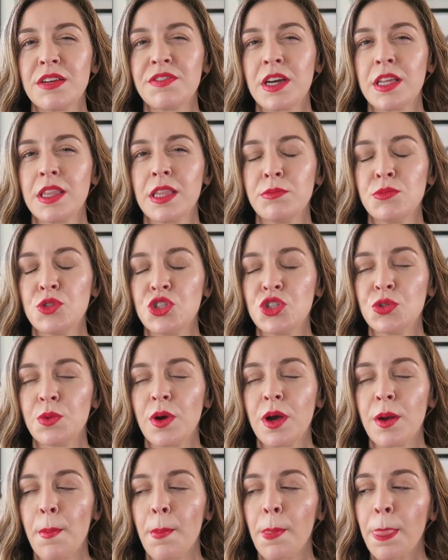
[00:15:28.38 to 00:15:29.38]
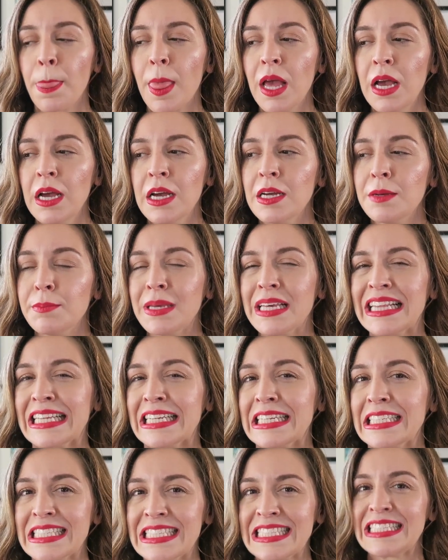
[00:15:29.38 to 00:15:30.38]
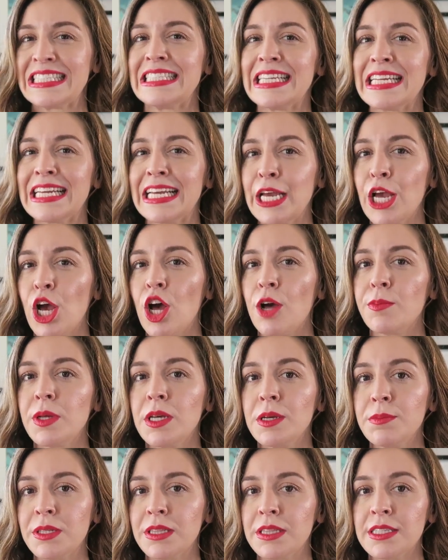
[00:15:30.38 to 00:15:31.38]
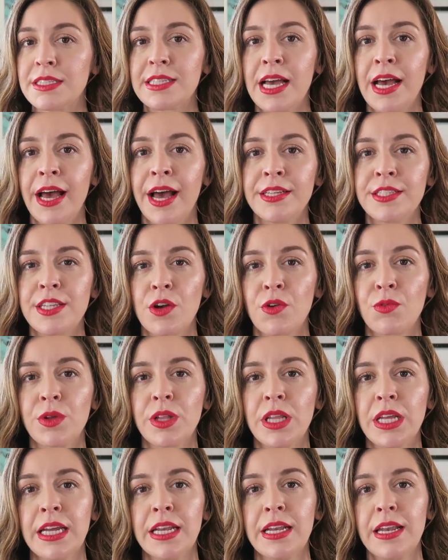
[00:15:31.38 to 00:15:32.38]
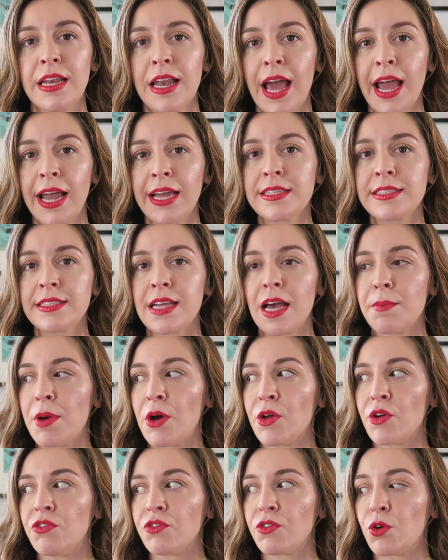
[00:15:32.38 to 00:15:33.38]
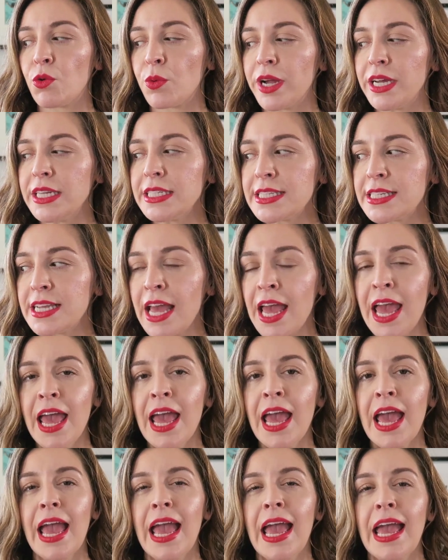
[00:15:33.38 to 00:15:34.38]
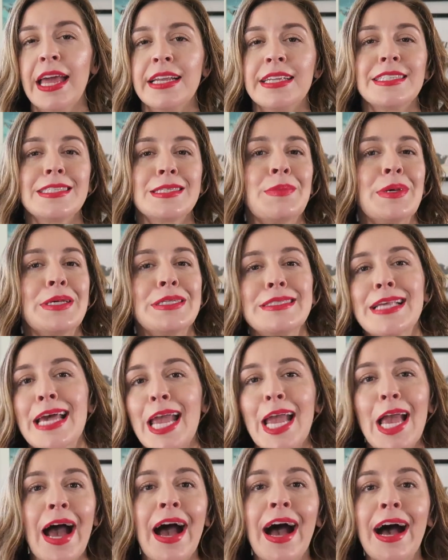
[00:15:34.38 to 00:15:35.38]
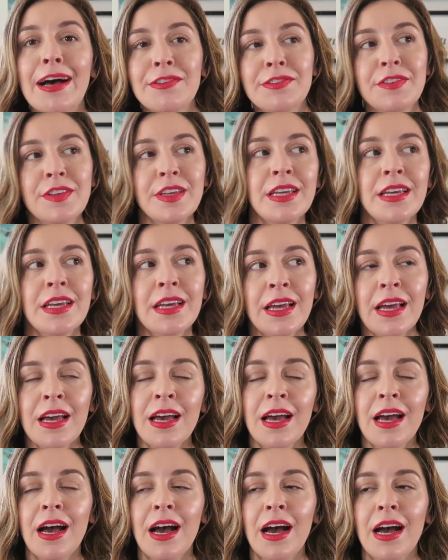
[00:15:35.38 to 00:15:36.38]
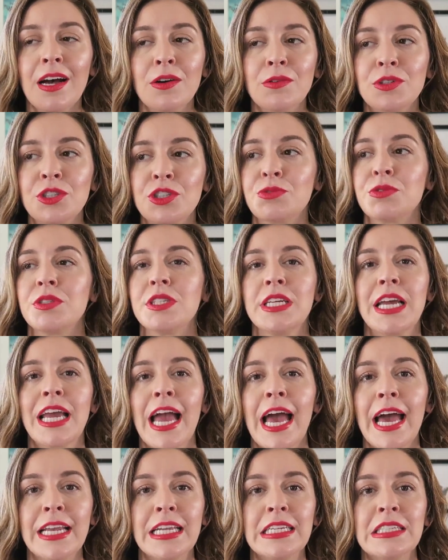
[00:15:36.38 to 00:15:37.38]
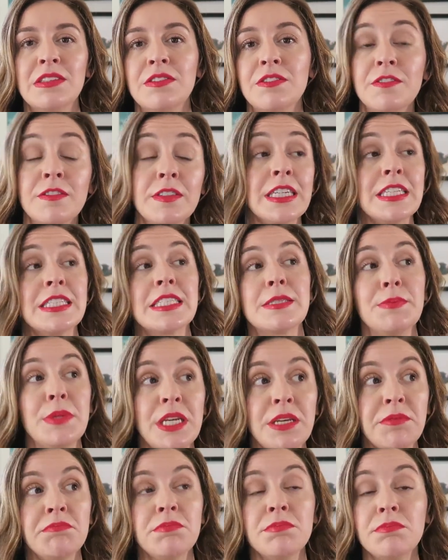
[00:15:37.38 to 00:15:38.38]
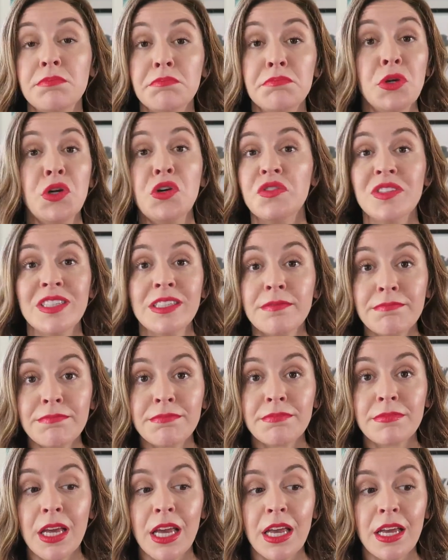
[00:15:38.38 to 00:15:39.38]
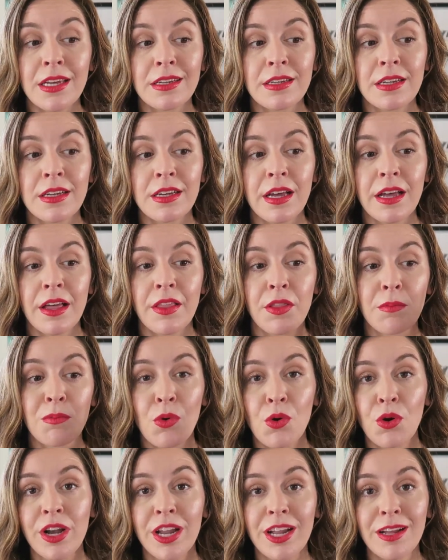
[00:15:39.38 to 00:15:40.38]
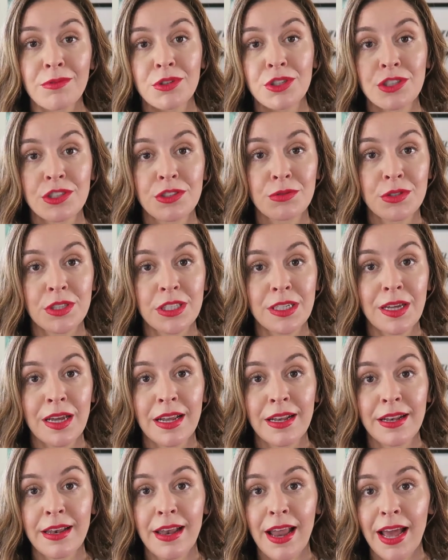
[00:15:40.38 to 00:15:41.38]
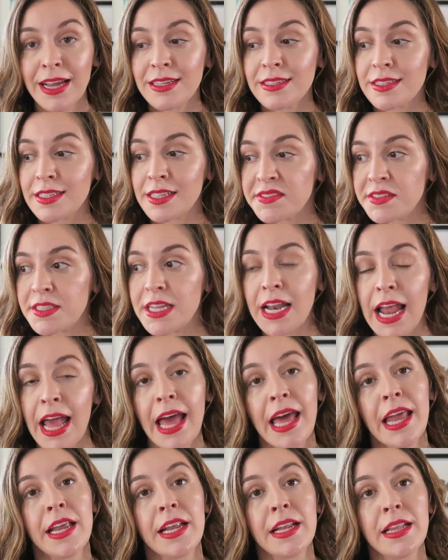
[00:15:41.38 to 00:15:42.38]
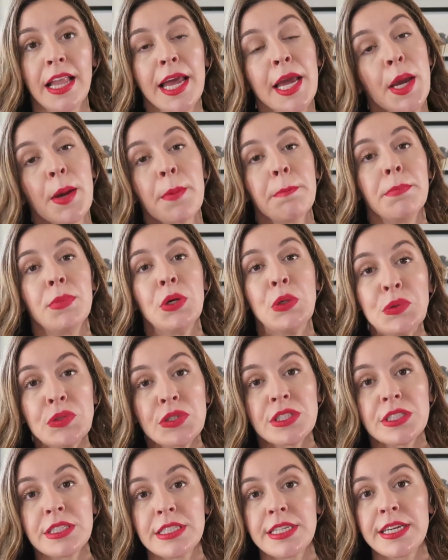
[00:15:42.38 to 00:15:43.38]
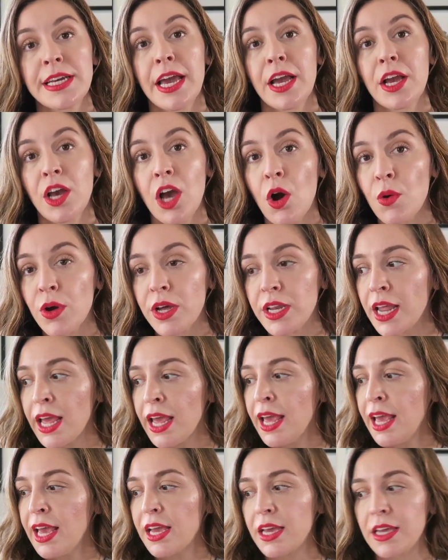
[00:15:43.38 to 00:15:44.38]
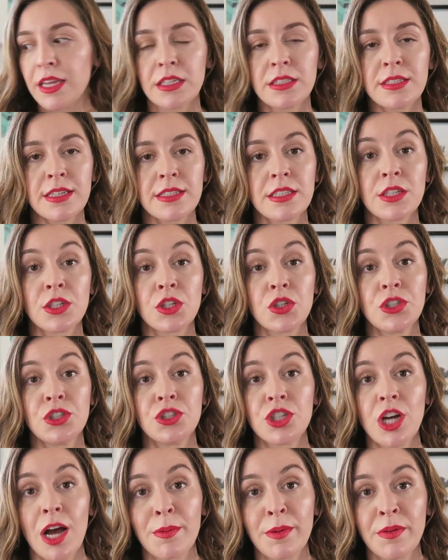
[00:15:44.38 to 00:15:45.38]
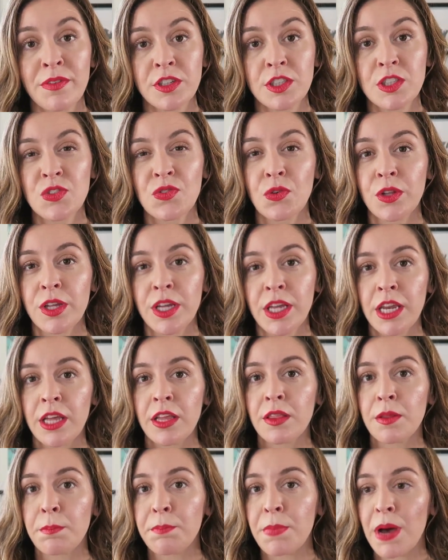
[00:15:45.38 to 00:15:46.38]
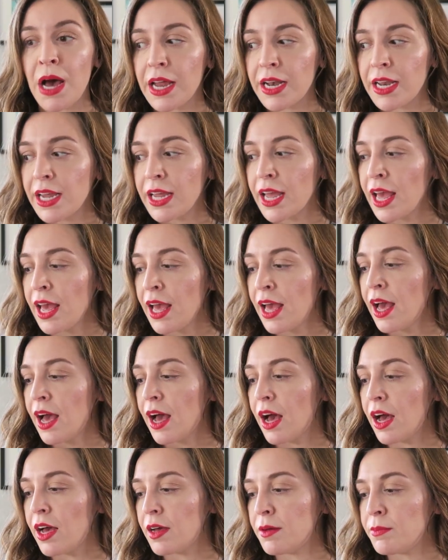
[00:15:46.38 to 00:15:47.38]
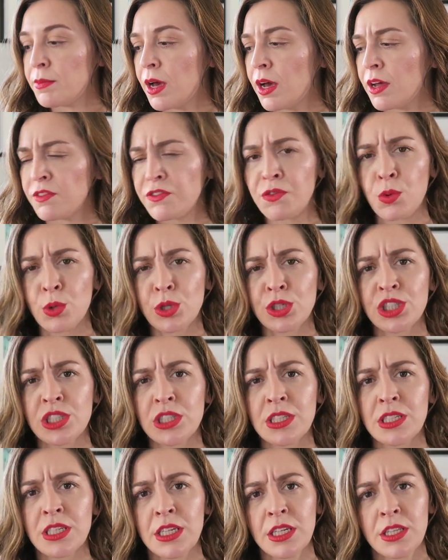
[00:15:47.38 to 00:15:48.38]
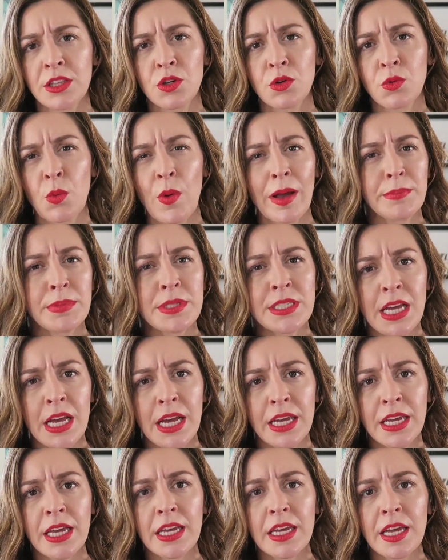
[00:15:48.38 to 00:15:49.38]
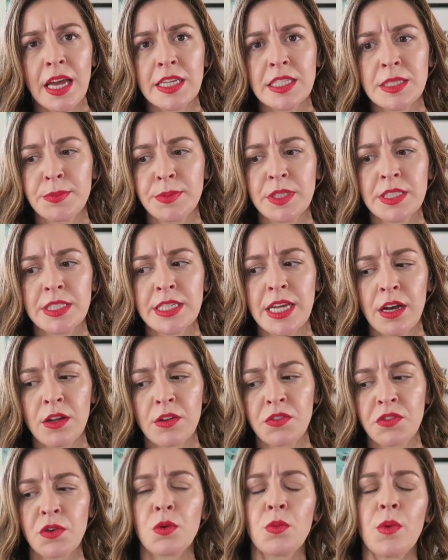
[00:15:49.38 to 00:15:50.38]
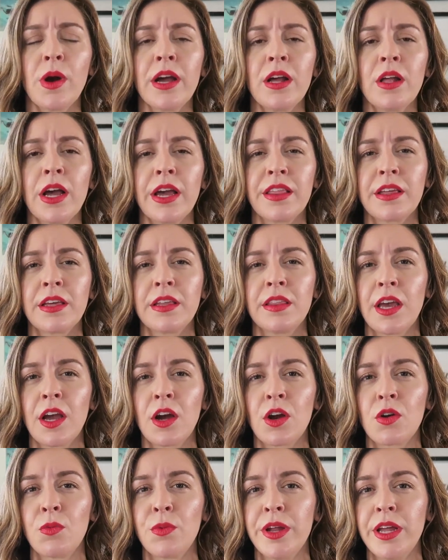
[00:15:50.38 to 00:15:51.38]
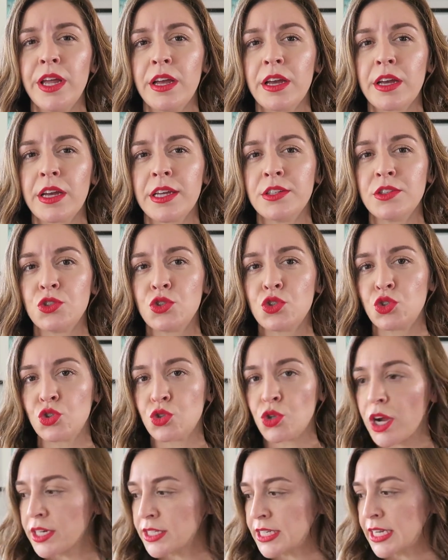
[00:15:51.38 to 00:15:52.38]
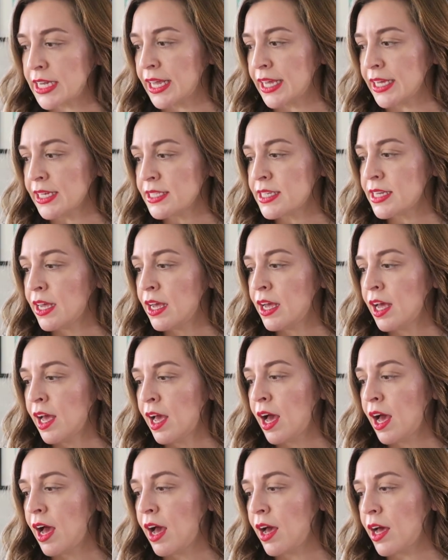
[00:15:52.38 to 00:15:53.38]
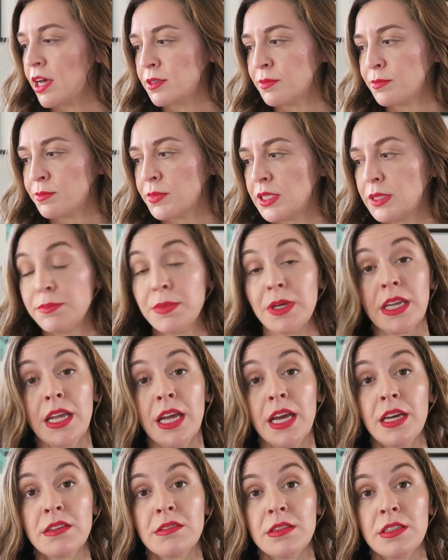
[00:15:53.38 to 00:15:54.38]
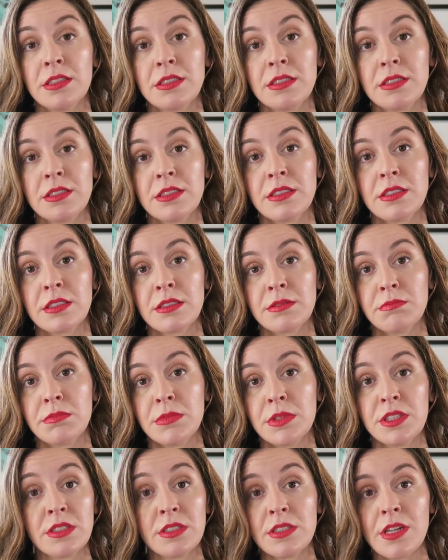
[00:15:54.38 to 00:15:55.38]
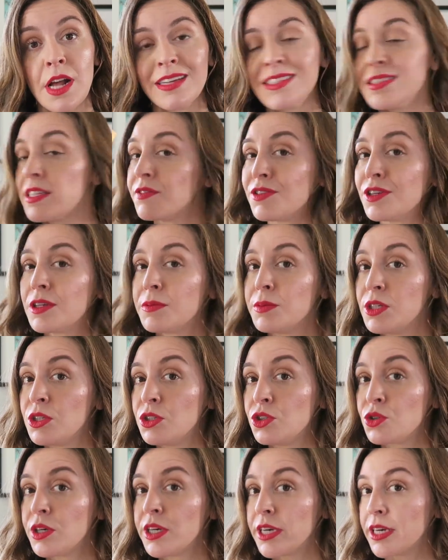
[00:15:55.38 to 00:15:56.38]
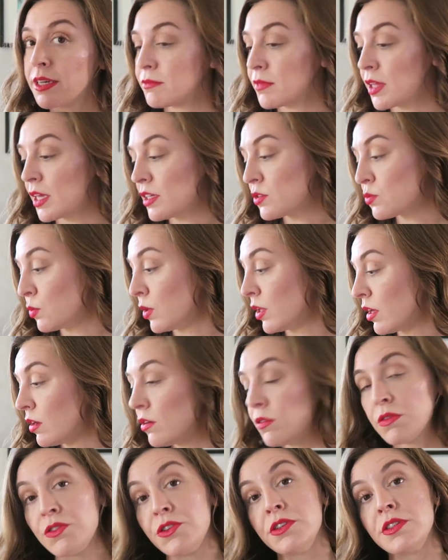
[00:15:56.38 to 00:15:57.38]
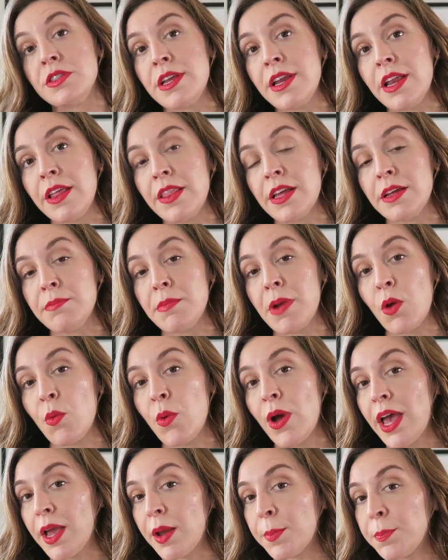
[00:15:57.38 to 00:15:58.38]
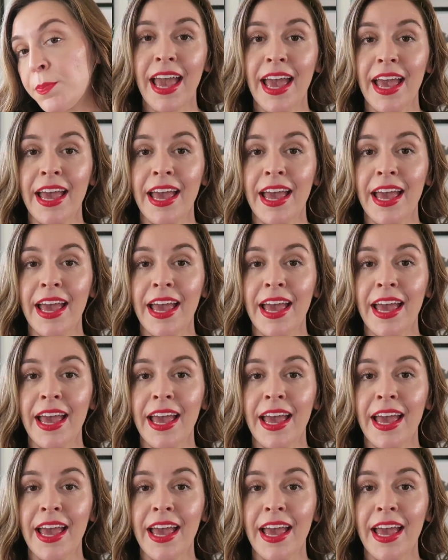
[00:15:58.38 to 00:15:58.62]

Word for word: I find them to um, be a little stingy on me, but this has a really nice amount of grit and it smells like coffee, uh, which really kind of gets me moving in uh, the morning, which is really nice, gives that added like boost to get going, and it does a good job of exfoliating the body. Um, unfortunately, their website has been down for a while. I think they are reconstructing it, um, but yeah, this is this is nice. I've really been enjoying it. Thanks, Willow, for sending that my way.